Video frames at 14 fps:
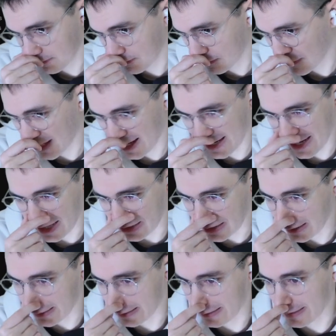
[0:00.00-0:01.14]
Kind of got
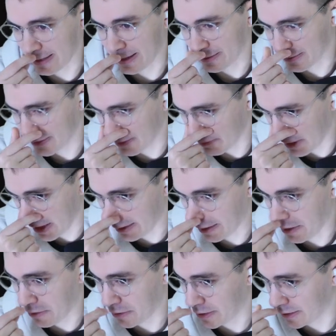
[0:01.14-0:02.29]
lucky that the
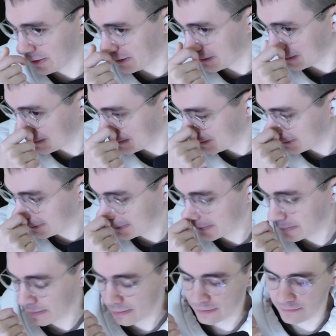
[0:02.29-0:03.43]
binary
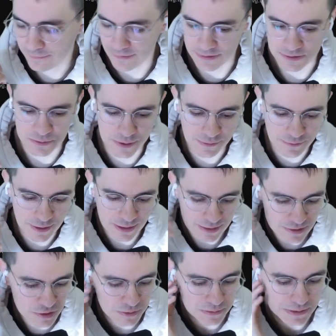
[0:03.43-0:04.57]
fixed whatever that
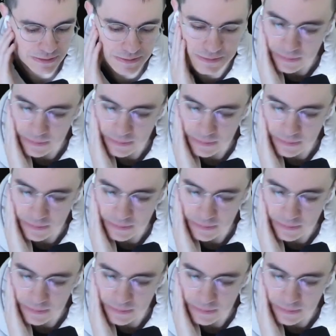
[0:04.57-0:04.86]
issue was,